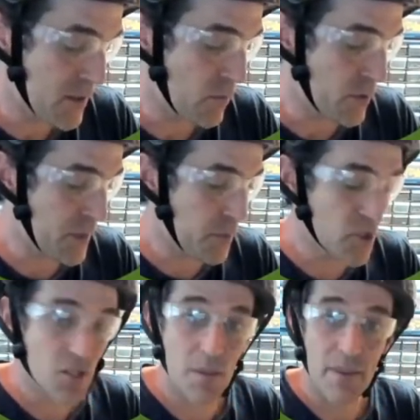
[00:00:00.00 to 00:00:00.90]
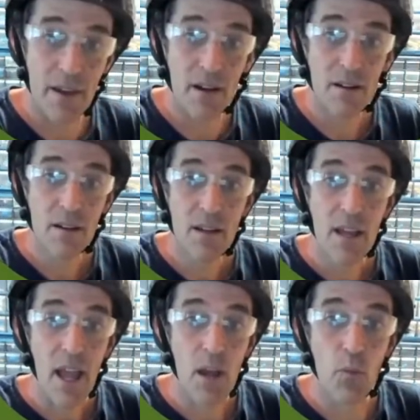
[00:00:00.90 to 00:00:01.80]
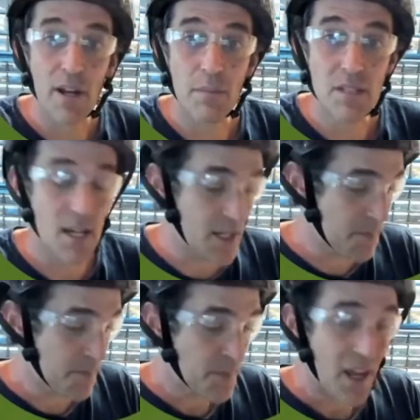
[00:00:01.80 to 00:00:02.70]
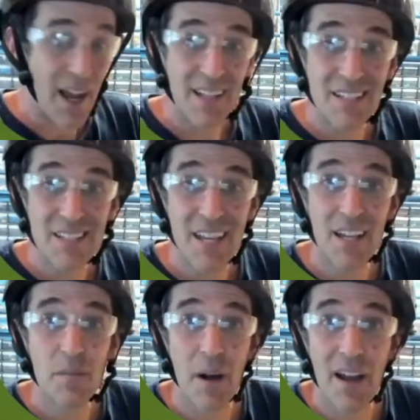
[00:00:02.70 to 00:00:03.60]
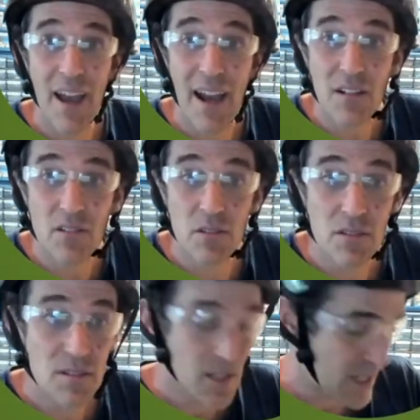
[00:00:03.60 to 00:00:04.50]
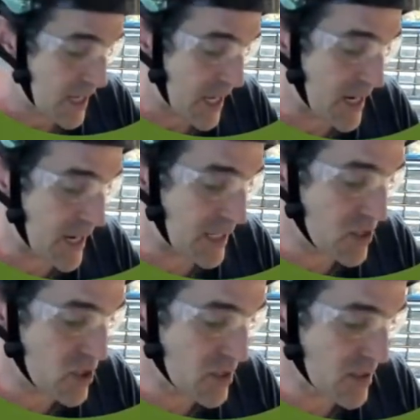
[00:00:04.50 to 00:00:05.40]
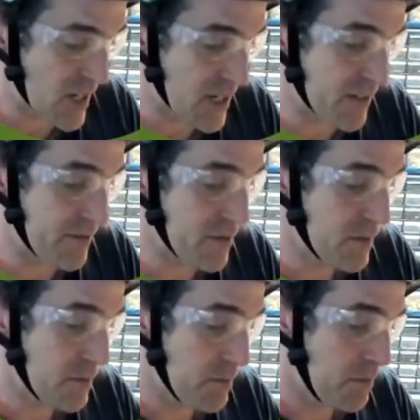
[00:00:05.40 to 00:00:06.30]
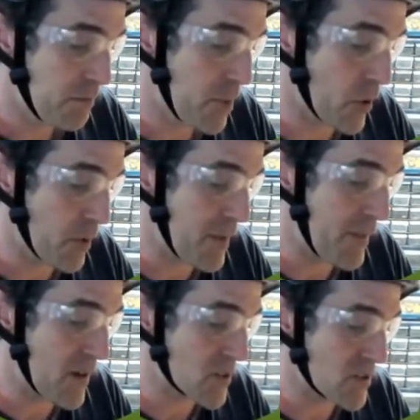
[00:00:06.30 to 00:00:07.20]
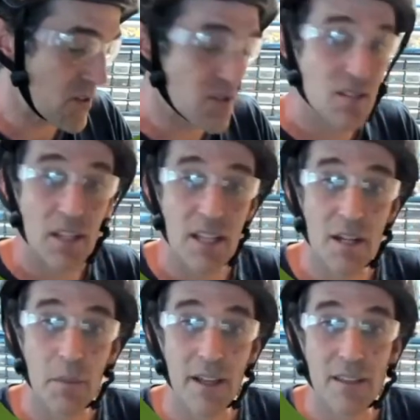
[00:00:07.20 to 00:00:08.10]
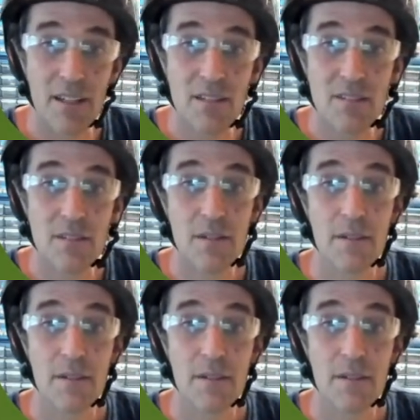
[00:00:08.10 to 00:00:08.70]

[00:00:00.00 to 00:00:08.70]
Really push them in there. And when I'm done, I can take my axles and I can just kind of poke them in there so they're sticking up like this.